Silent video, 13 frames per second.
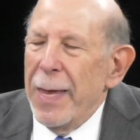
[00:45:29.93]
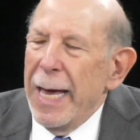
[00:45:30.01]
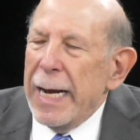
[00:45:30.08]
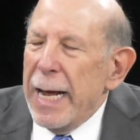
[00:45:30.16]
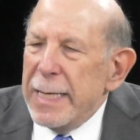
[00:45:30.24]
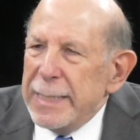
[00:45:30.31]

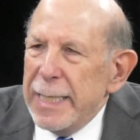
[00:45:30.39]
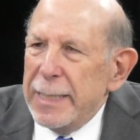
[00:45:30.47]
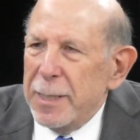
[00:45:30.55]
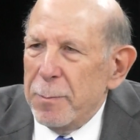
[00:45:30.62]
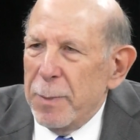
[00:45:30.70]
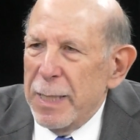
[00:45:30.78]
And I
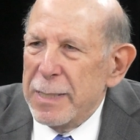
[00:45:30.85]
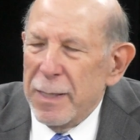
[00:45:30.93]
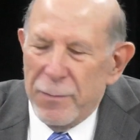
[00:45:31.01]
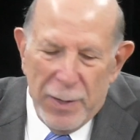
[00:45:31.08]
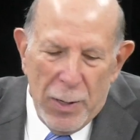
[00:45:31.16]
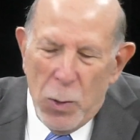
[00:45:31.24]
said to
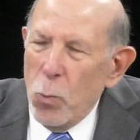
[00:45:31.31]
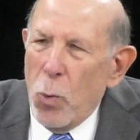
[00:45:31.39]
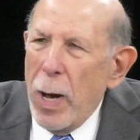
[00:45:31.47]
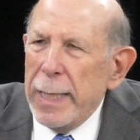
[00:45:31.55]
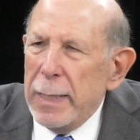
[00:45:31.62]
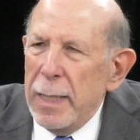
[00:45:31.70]
myself,
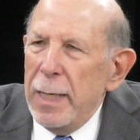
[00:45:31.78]
why?